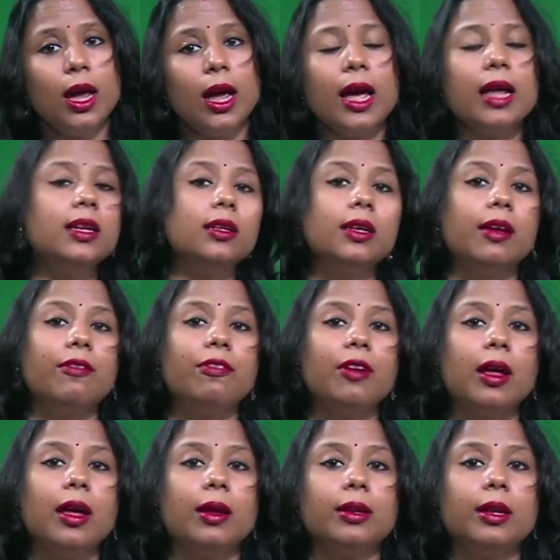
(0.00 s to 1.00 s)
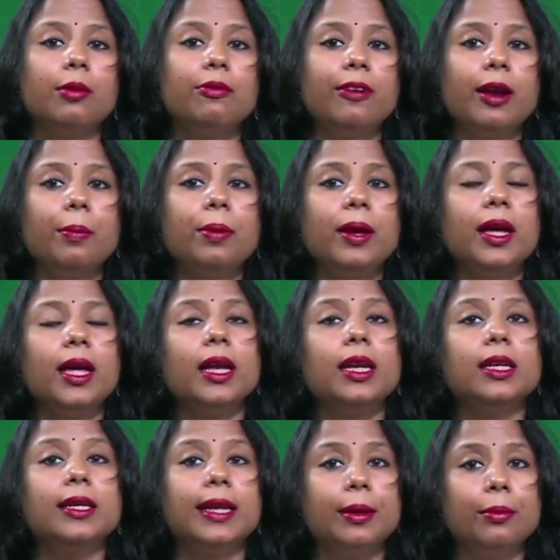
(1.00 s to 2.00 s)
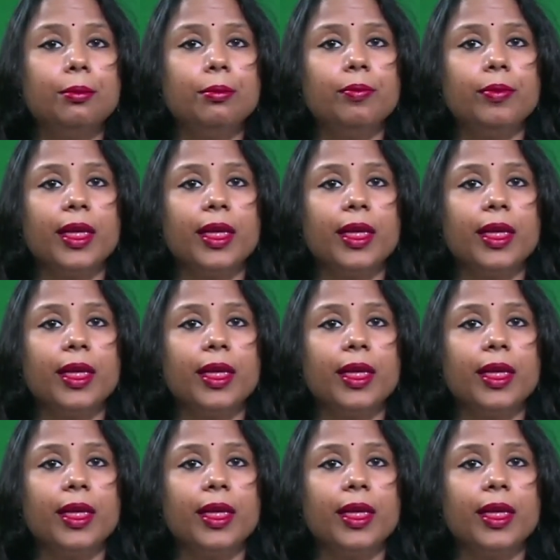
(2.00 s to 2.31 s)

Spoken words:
and developing in them